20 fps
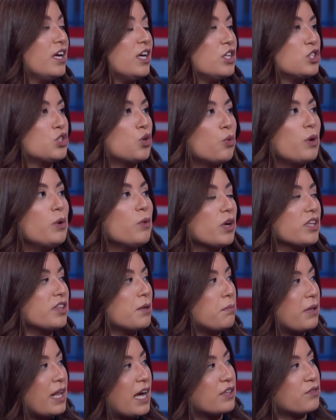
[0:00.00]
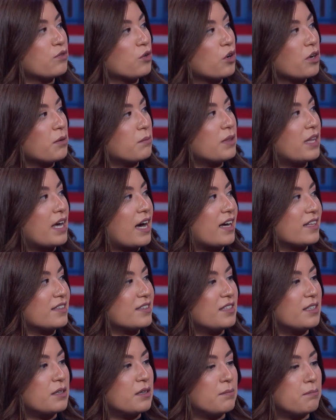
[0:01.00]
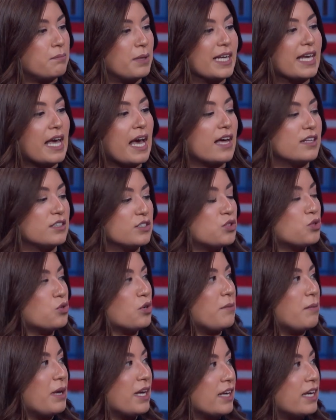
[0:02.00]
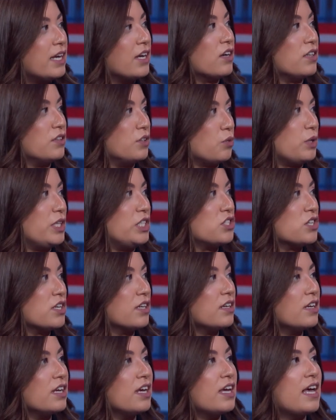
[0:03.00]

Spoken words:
So we were the platform that began streaming here in the region.